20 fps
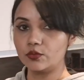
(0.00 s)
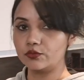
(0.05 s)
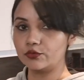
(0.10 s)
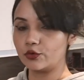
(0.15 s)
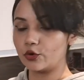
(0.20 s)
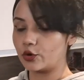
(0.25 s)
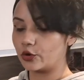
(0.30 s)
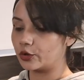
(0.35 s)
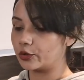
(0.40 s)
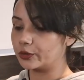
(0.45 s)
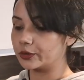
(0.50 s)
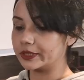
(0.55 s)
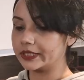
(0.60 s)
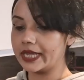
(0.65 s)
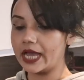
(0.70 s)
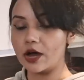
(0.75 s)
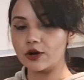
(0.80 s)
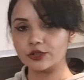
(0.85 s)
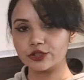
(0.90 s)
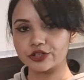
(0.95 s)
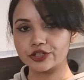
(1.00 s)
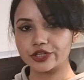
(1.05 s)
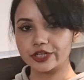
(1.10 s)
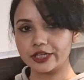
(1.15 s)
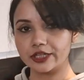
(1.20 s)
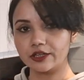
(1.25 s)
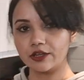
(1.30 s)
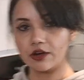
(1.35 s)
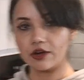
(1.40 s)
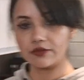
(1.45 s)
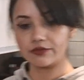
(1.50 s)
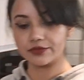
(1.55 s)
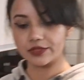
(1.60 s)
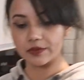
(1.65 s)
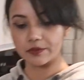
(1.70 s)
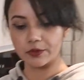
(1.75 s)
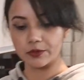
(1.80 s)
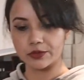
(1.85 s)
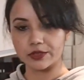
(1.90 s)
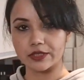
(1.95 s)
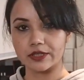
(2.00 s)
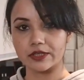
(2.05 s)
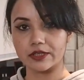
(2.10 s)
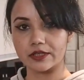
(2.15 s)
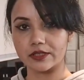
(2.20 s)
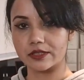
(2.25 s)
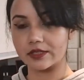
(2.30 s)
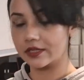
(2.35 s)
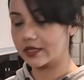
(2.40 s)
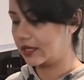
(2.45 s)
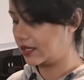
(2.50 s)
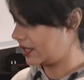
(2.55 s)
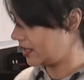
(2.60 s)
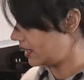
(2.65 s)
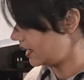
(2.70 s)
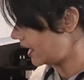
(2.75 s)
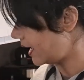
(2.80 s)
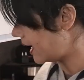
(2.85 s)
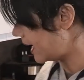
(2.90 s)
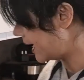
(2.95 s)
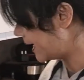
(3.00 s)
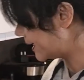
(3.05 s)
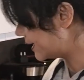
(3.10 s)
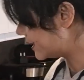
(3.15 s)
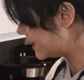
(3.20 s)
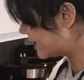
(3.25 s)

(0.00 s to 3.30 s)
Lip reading: for the outer shell of samosas. And